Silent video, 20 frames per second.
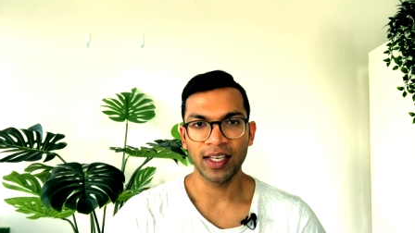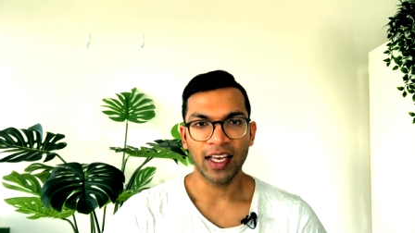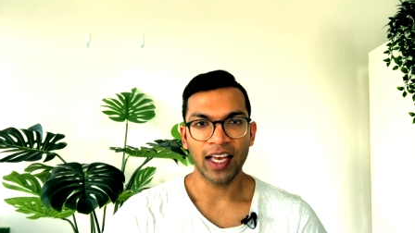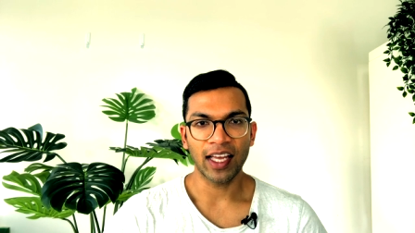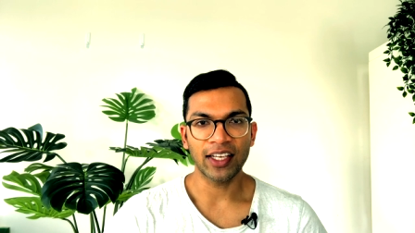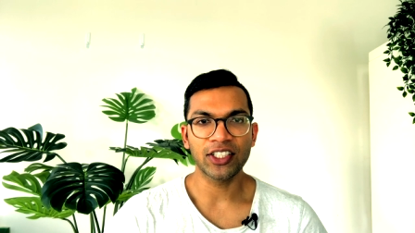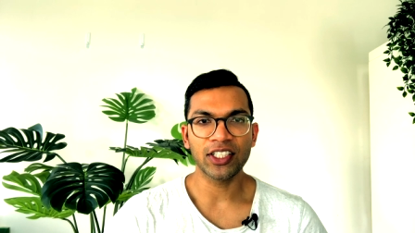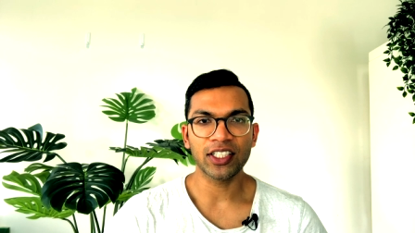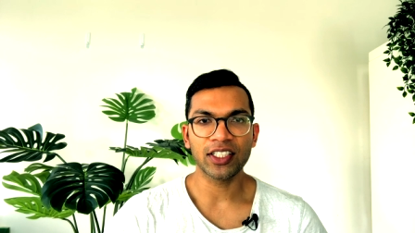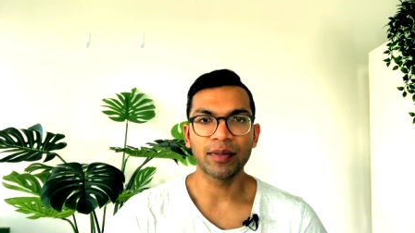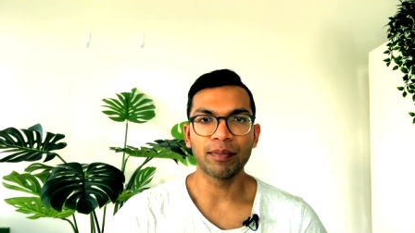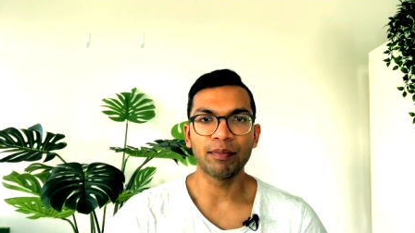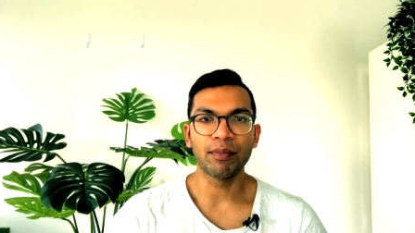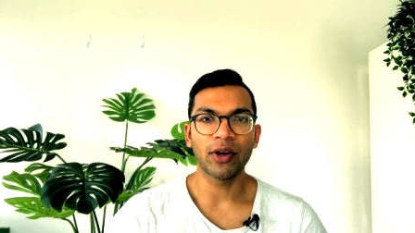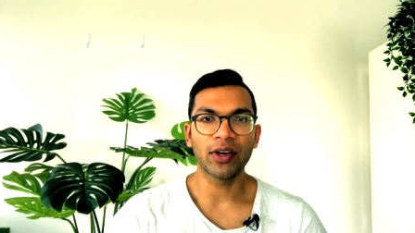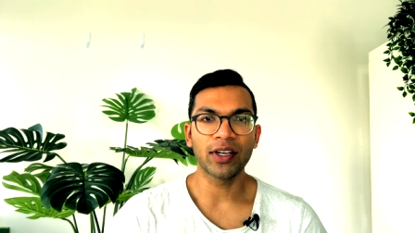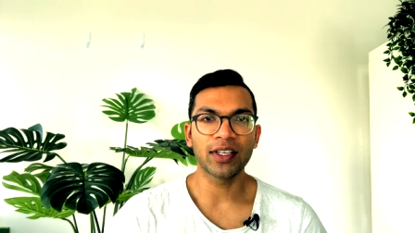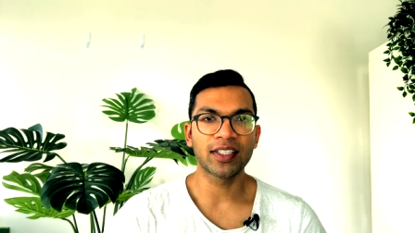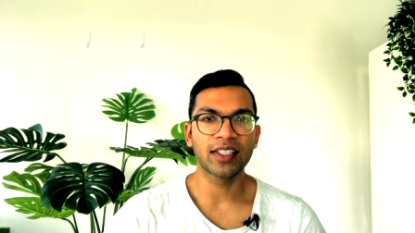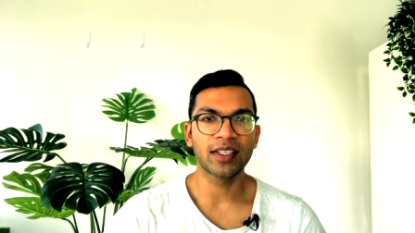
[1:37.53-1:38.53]
and just to
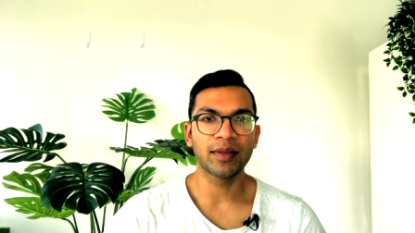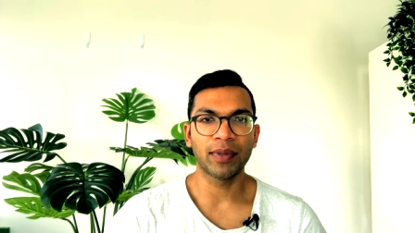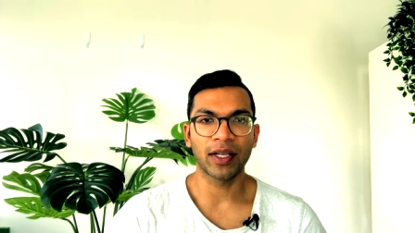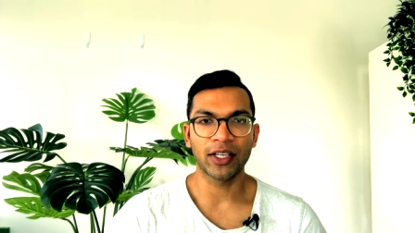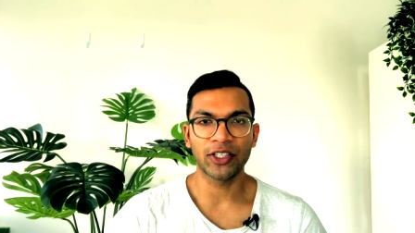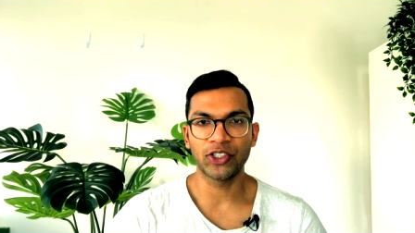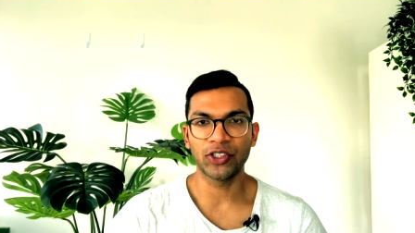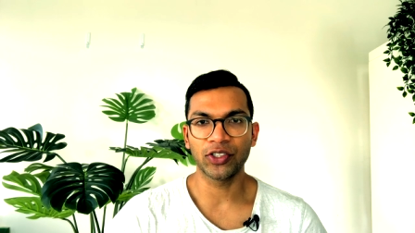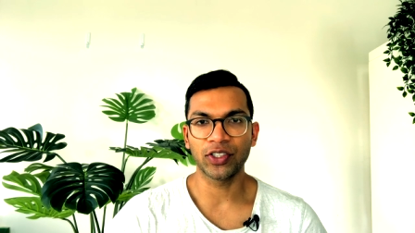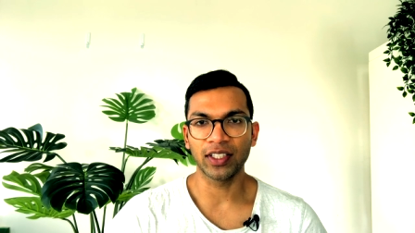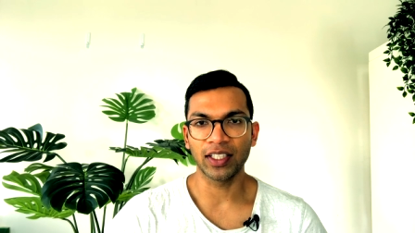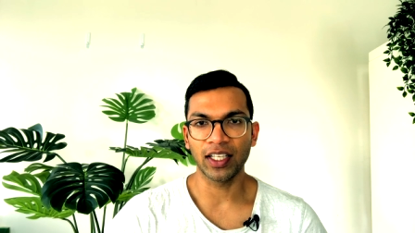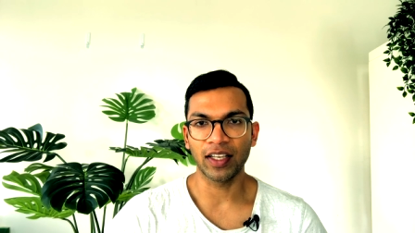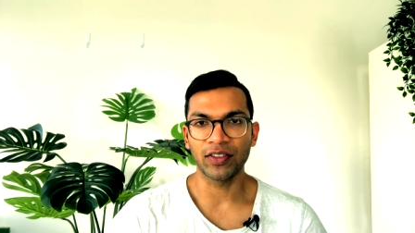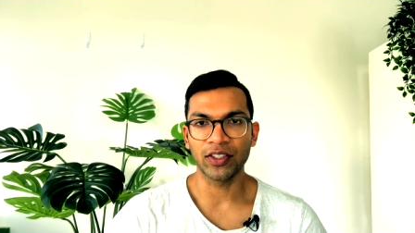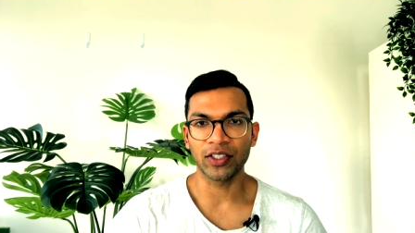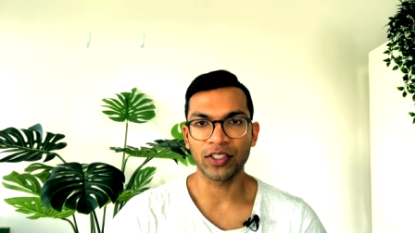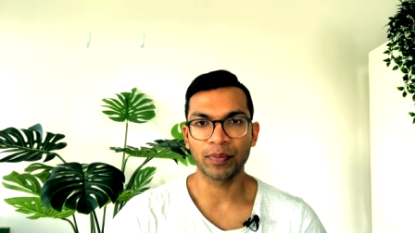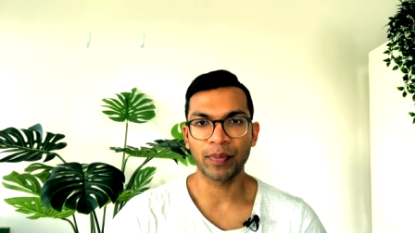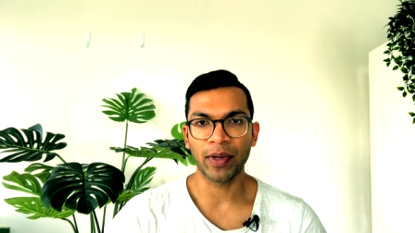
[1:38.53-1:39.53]
monitor their blood sugar
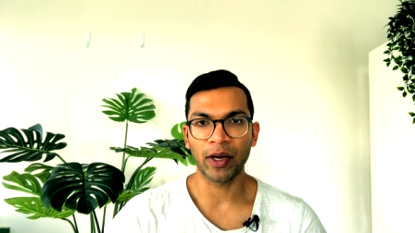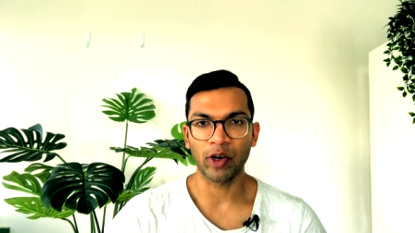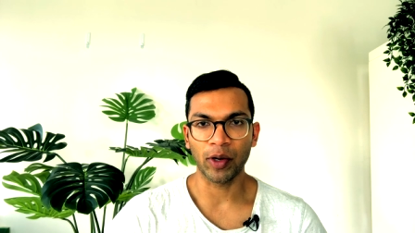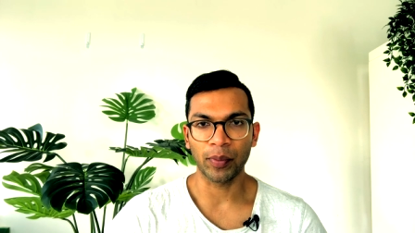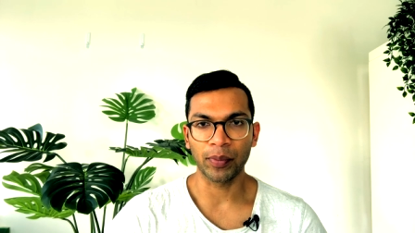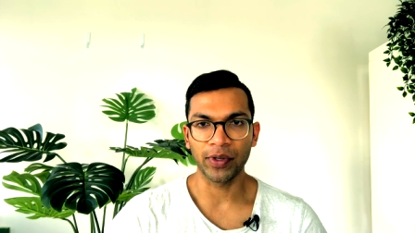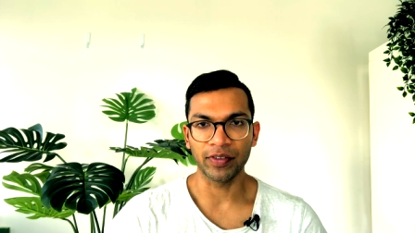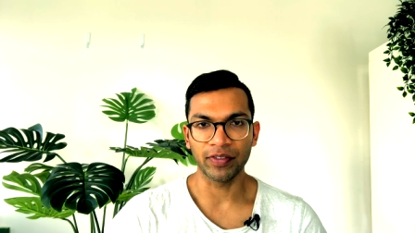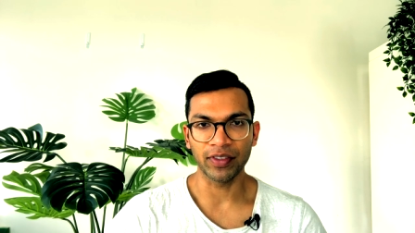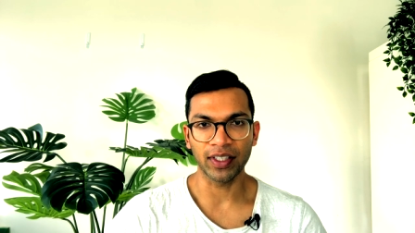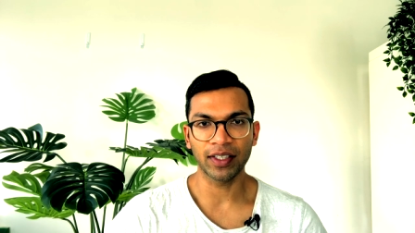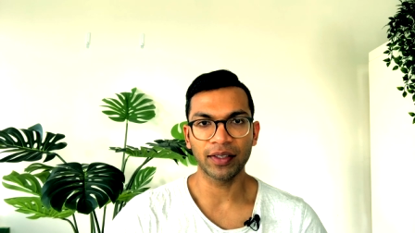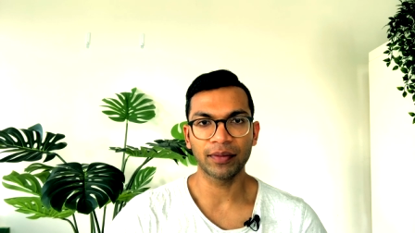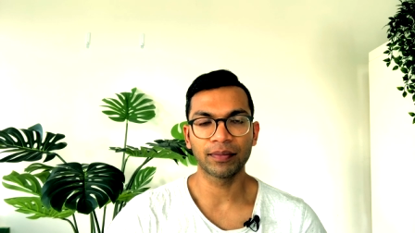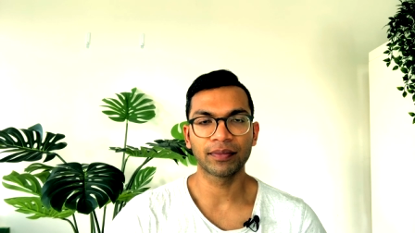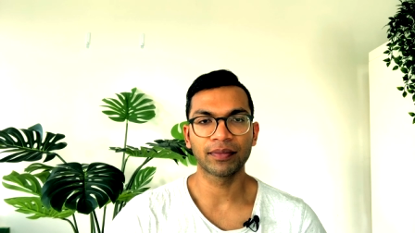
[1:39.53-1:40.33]
levels perioperatively.